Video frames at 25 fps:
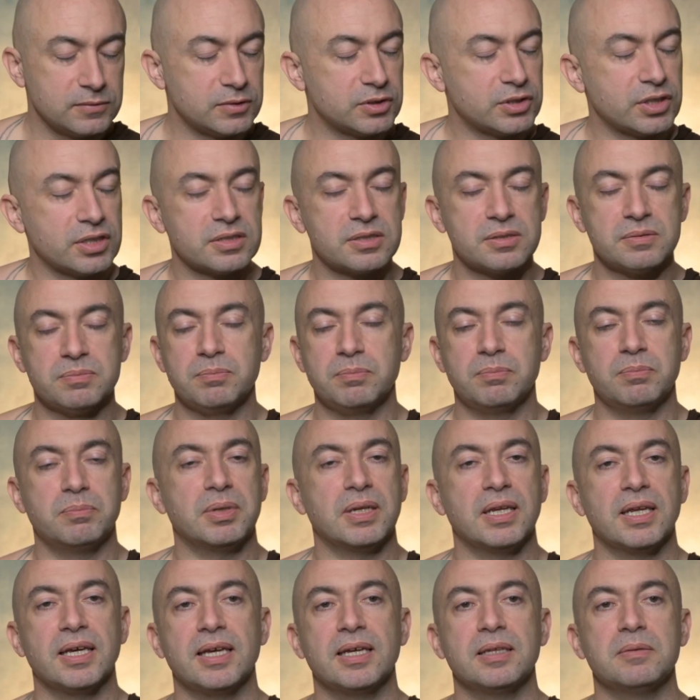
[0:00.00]
Just
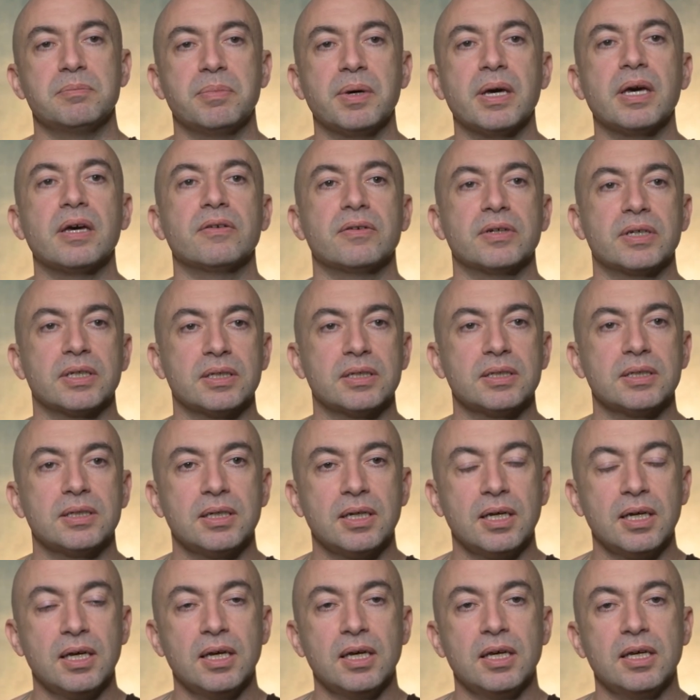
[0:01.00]
plain bearing.
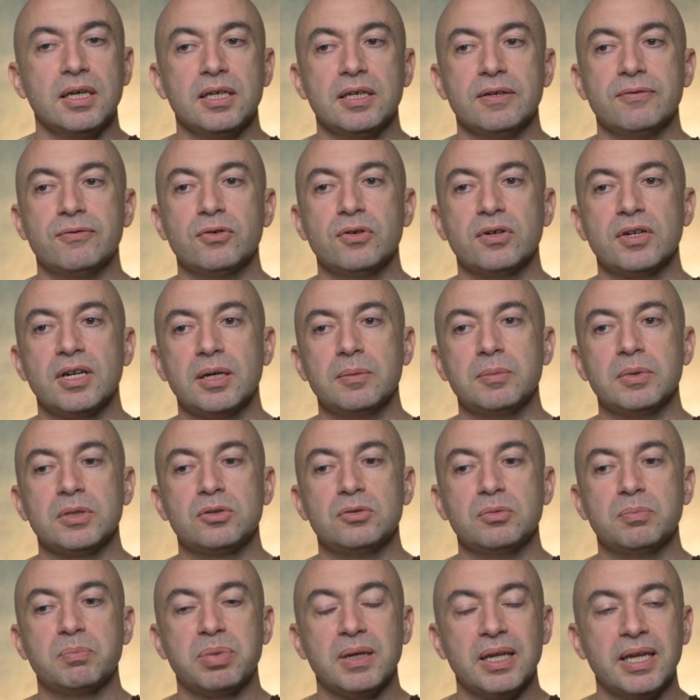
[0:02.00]
If you're able
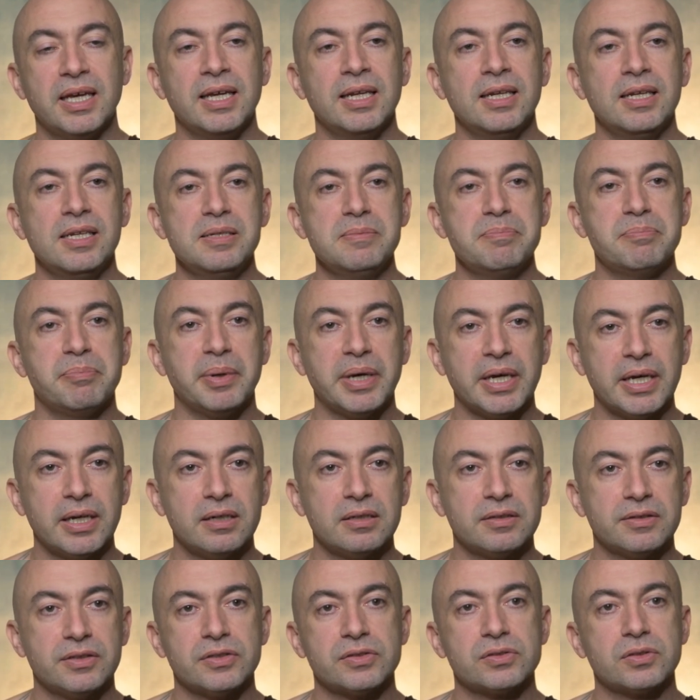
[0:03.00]
to plainly
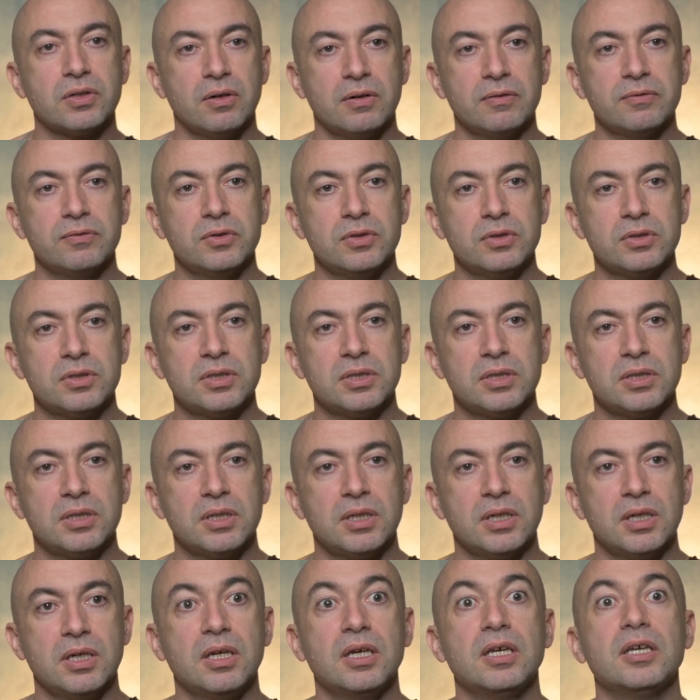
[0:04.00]
bear discomfort,
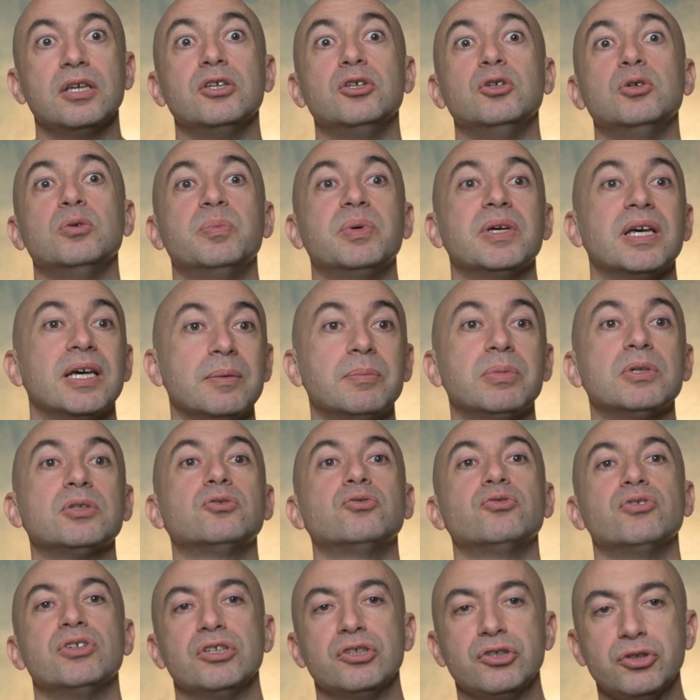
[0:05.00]
you'll be able
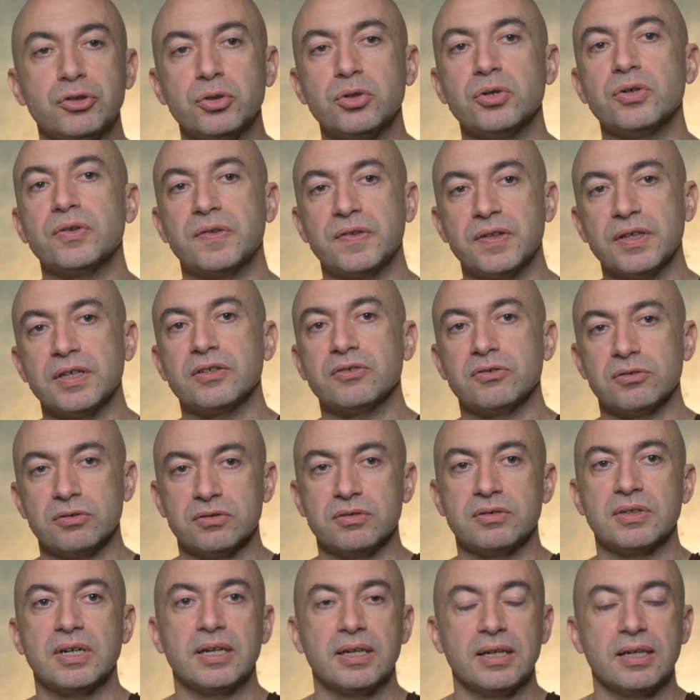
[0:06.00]
to endure things on
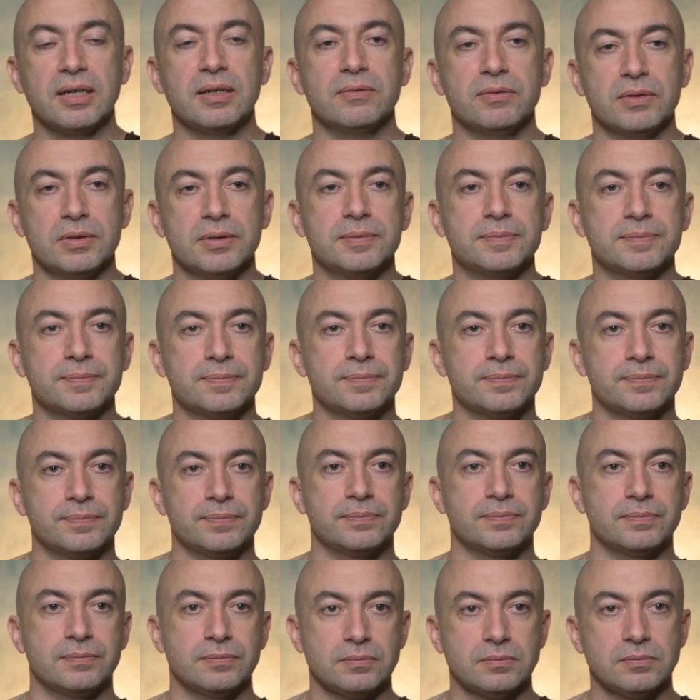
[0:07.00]
the right level.
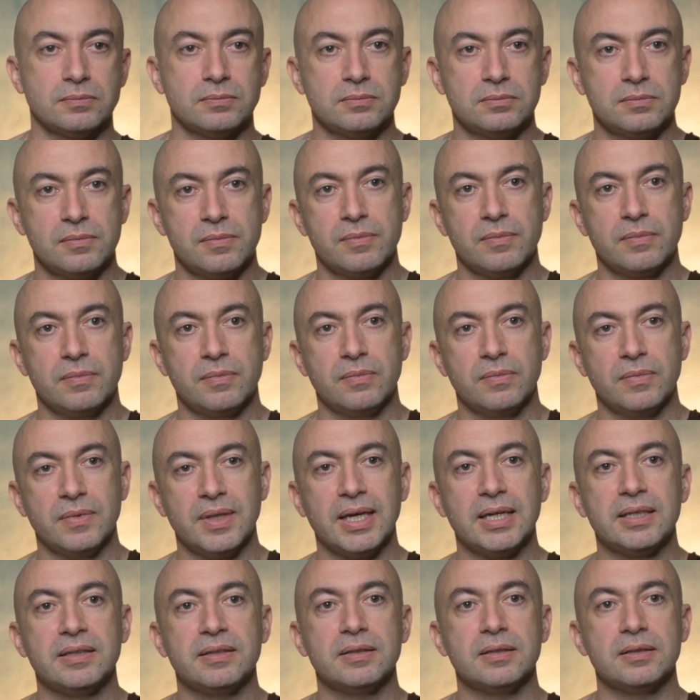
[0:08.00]

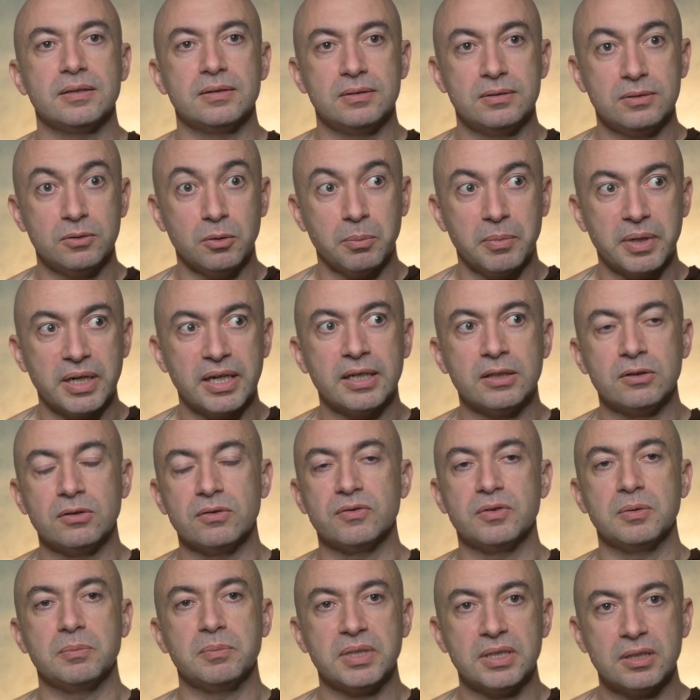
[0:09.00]
Then the domain
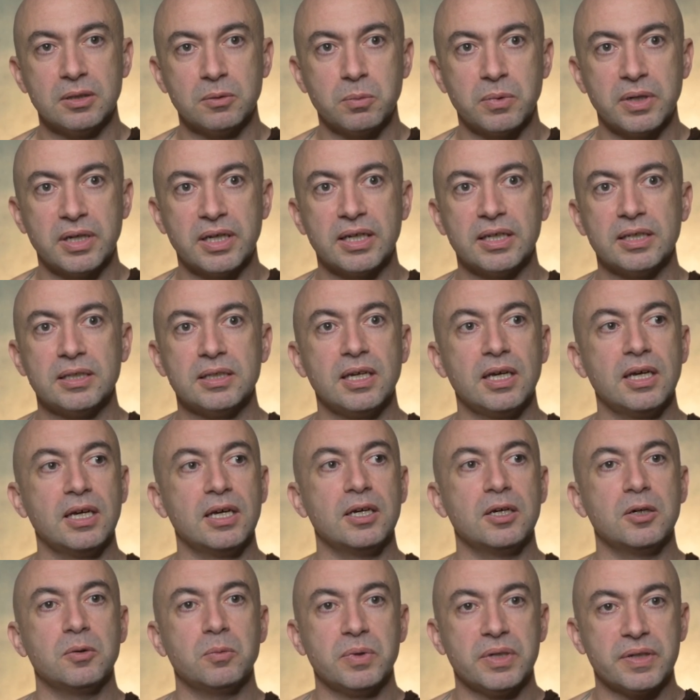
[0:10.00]
of the middle way,
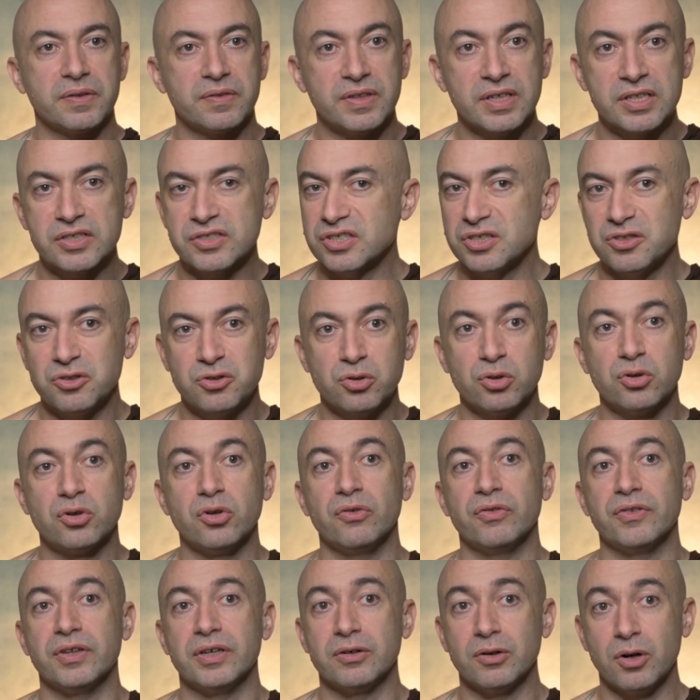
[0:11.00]
where things endure
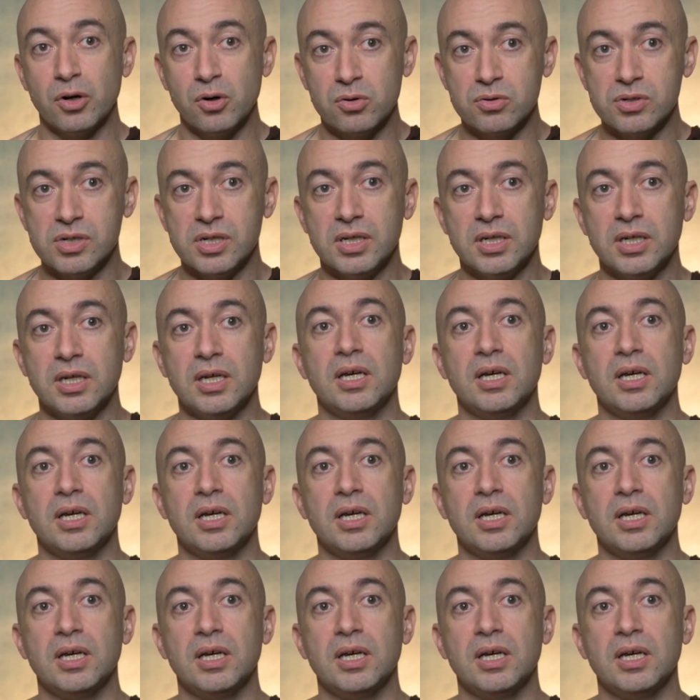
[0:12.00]
on their own,